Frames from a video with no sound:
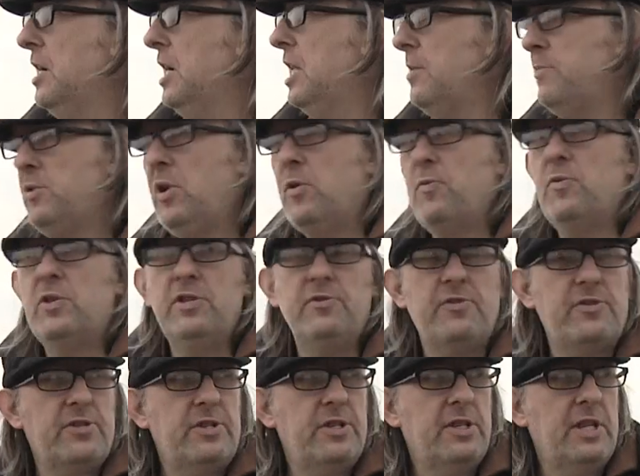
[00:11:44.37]
And I'm not really
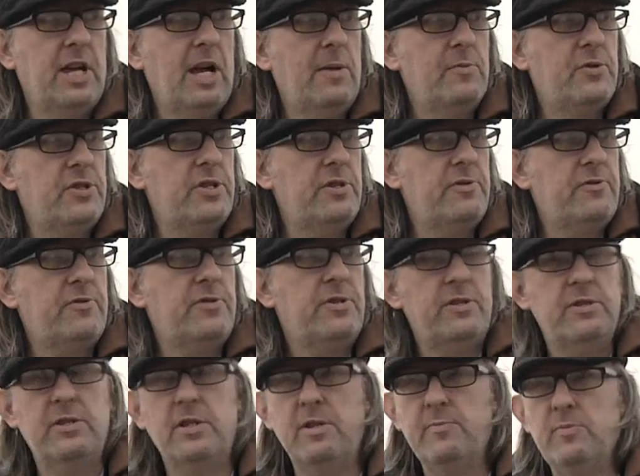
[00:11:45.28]
interested in that. I'm just
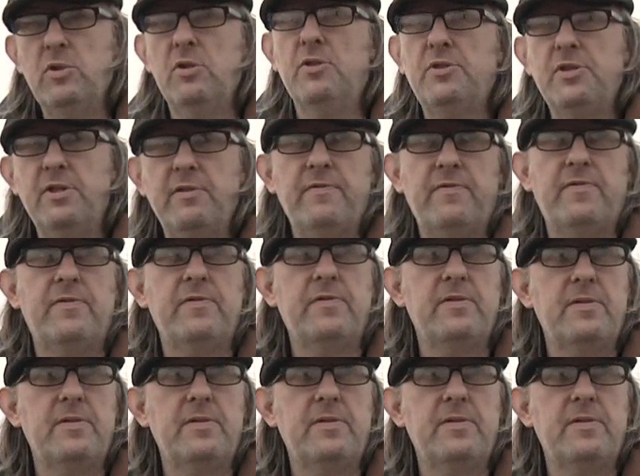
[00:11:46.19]
interested in the emotive